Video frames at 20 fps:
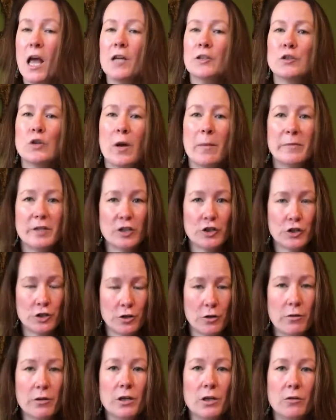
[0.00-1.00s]
So I'm going to
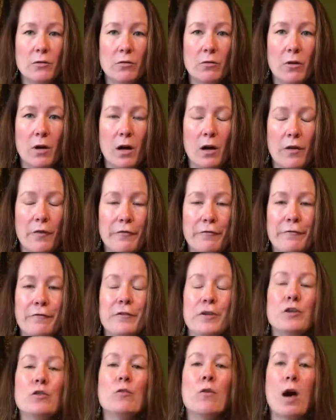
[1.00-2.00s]
show you a
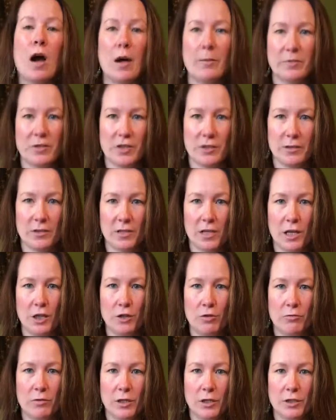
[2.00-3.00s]
few options that
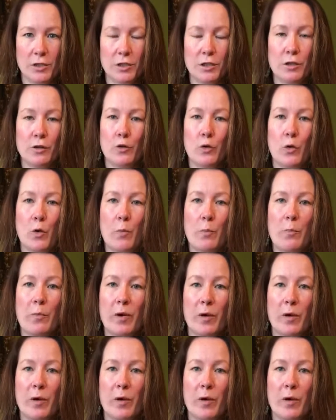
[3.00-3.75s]
you can do,